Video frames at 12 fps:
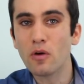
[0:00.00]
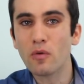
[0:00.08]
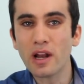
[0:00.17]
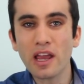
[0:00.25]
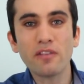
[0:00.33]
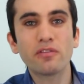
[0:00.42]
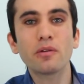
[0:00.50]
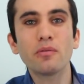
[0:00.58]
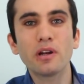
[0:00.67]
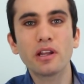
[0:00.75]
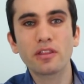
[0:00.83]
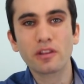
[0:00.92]
when
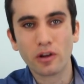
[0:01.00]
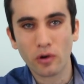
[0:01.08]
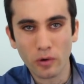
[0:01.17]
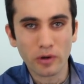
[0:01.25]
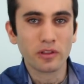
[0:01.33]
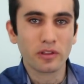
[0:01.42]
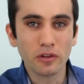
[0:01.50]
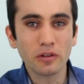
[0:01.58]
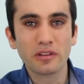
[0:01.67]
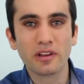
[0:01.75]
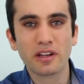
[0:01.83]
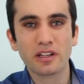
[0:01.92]
everyone in the court
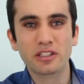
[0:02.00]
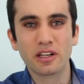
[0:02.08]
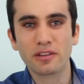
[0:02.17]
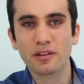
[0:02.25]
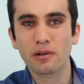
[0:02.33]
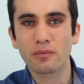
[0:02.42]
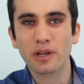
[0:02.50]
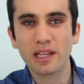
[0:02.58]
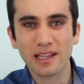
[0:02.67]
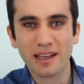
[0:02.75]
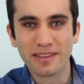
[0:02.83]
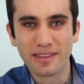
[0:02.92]
looked at each other and
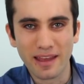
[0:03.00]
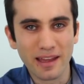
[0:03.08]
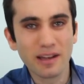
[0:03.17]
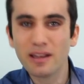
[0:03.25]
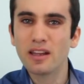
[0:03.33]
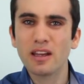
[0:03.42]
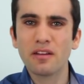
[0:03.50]
realized that